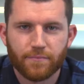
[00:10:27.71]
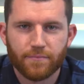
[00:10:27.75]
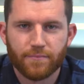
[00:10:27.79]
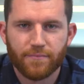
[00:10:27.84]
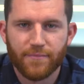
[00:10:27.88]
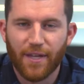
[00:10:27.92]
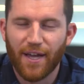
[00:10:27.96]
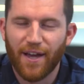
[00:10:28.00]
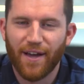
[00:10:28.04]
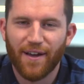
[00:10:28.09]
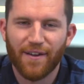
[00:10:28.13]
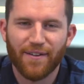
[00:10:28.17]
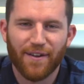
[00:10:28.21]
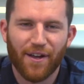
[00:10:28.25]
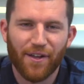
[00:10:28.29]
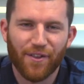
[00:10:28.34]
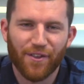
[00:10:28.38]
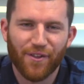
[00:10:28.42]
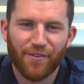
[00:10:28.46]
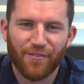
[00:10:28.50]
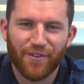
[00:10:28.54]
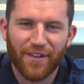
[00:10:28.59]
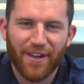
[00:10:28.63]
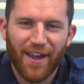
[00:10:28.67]
Yeah, I
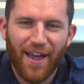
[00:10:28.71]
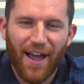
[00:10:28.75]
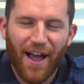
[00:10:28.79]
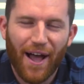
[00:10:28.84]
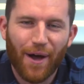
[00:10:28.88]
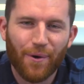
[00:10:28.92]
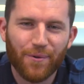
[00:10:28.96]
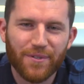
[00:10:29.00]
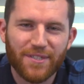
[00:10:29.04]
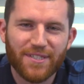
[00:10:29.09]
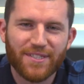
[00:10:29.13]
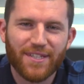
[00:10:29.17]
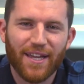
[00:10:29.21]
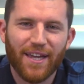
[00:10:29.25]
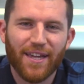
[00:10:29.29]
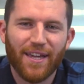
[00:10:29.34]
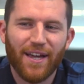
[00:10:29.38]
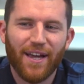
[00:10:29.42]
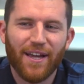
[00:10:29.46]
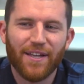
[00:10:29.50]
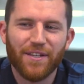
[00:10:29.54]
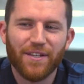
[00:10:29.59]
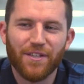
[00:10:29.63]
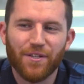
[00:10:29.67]
love it. I would
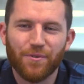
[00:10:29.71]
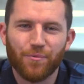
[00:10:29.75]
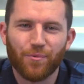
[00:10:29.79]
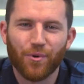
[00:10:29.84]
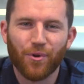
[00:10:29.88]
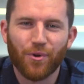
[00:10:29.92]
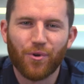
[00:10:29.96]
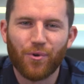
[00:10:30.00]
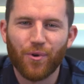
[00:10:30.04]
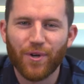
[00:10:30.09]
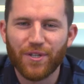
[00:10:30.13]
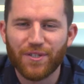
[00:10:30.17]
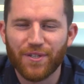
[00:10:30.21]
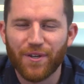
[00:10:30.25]
say, real quick,